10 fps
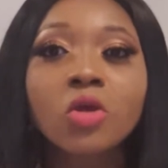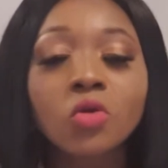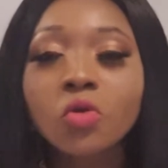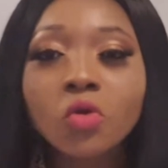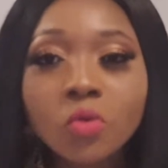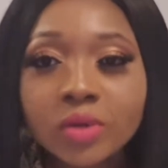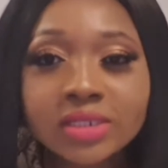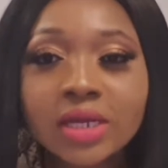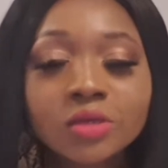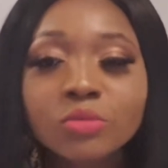No one
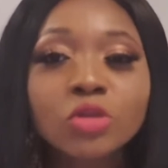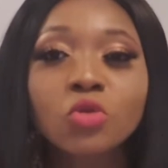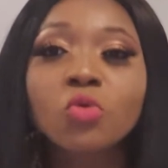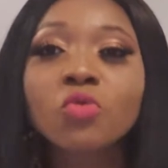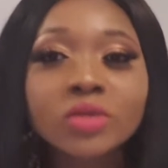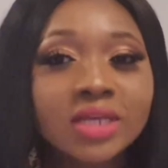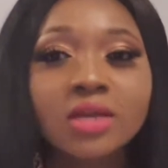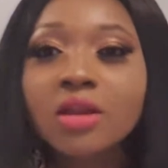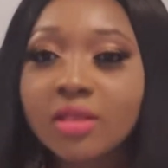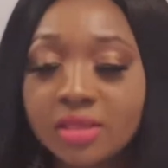tells me, no rota,
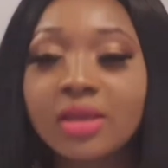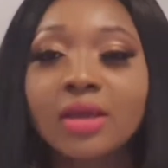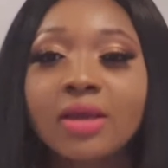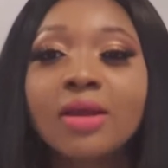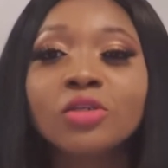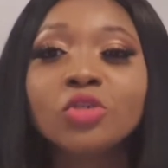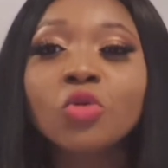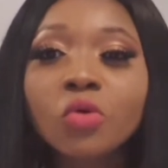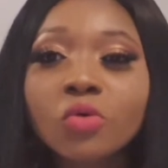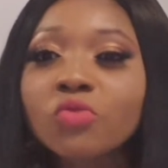nothing.
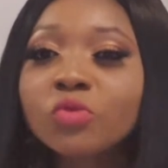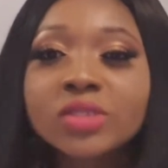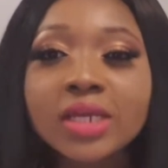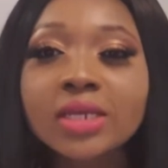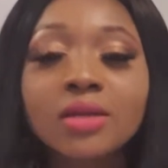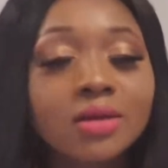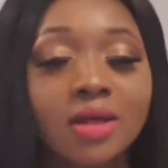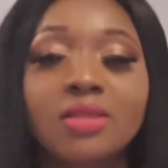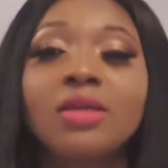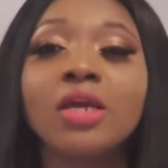No routine,
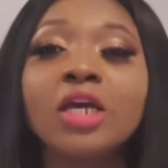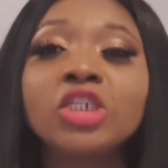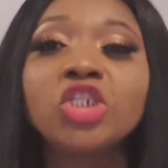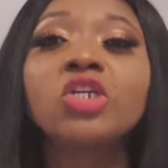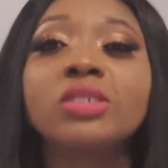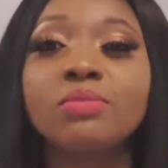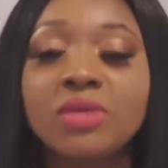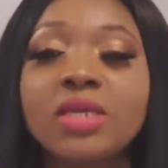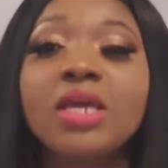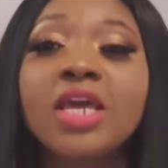nothing. Just
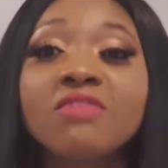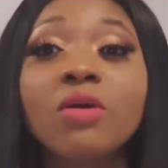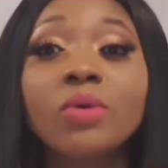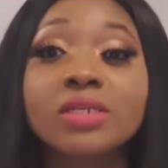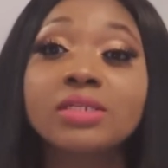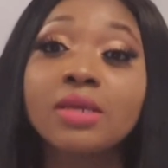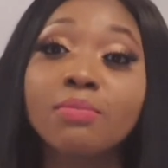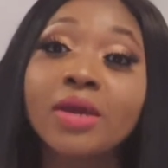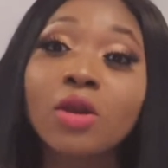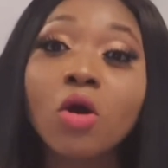me. If I want to stay in
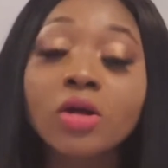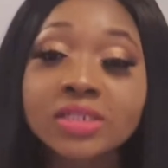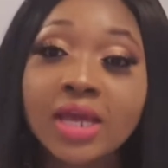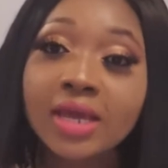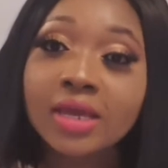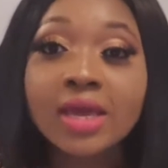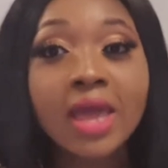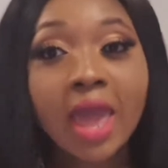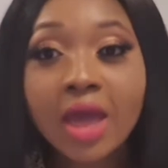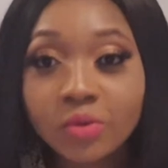bed all day,
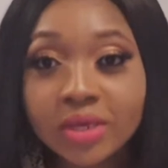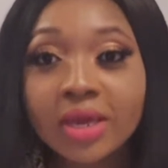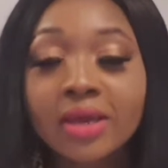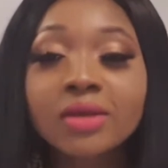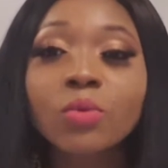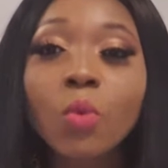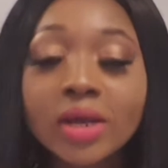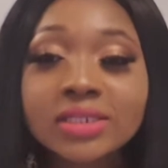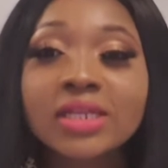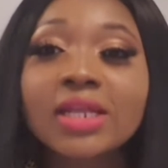hell yeah.
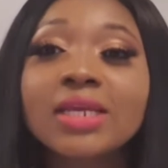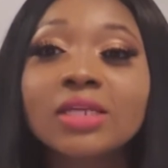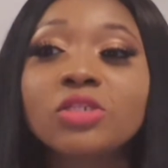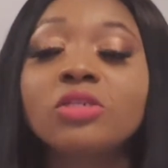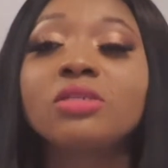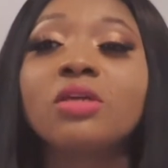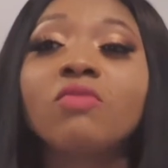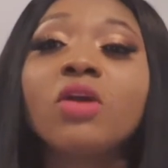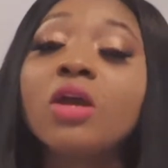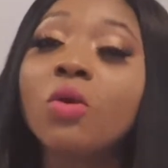One day dedicate to
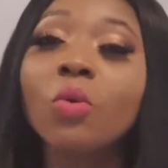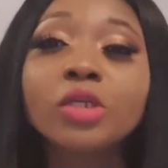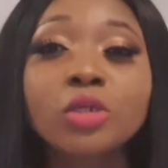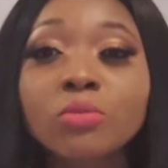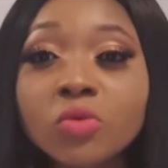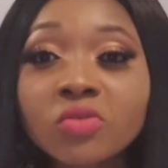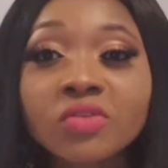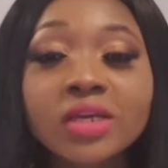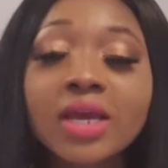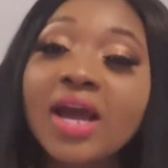yourself. Watch a
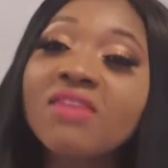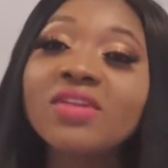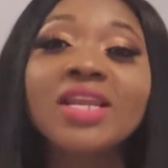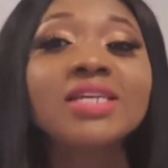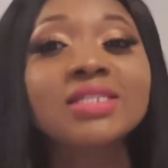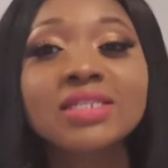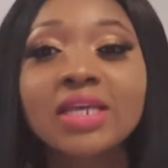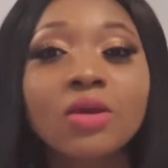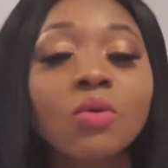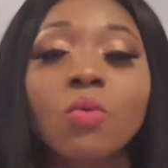movie, have a lazy
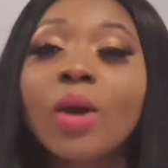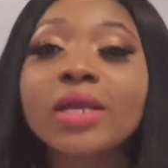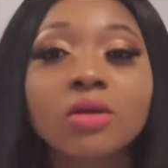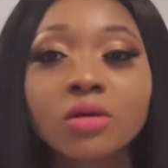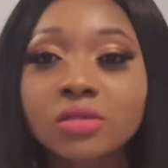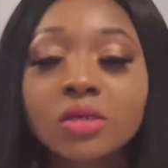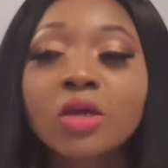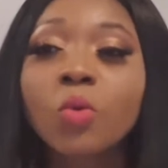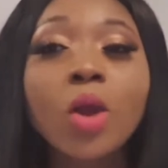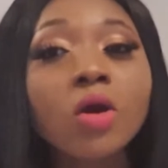day. Why not?
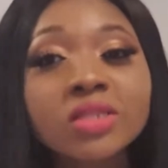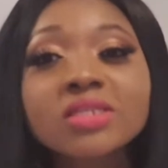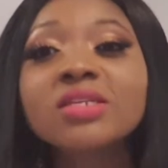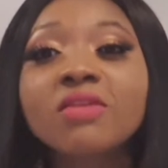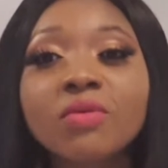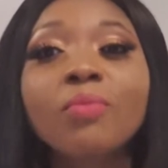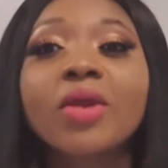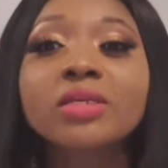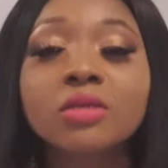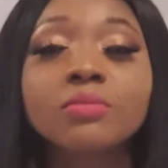We all deserve a
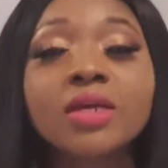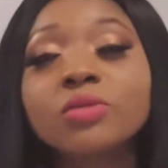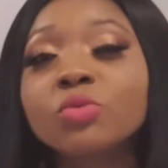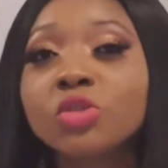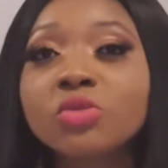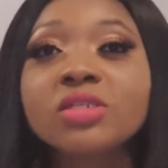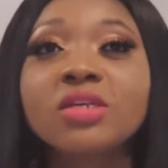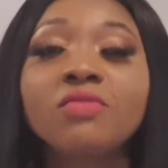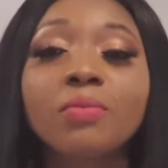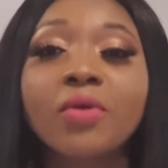break sometimes. We do
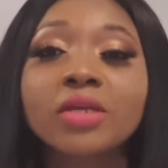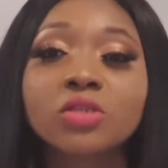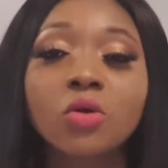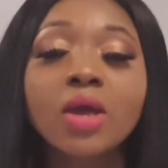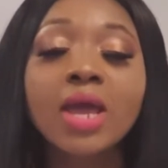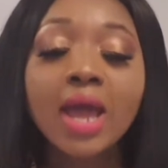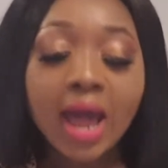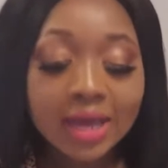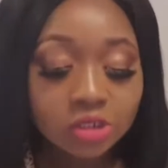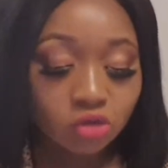deserve a break. So
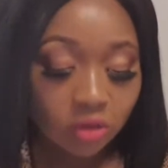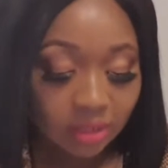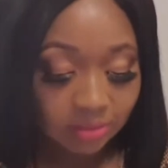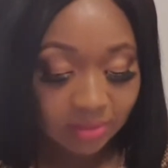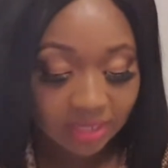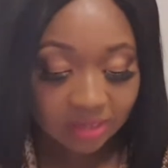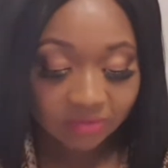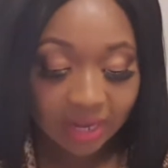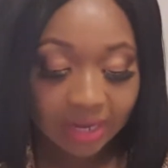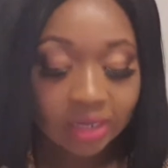I strongly believe
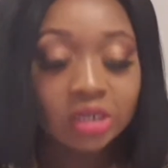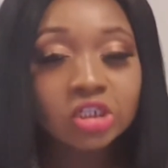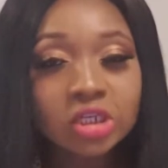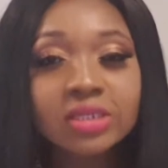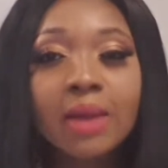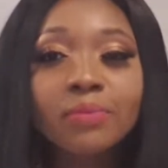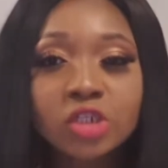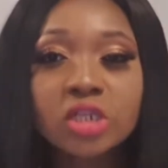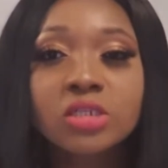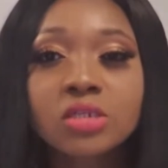that just
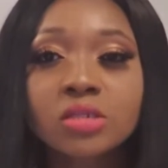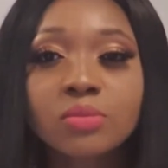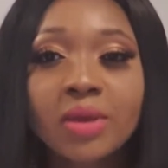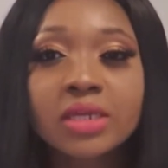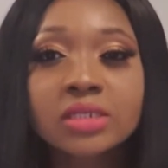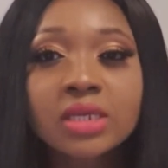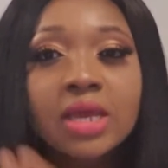appreciating your space.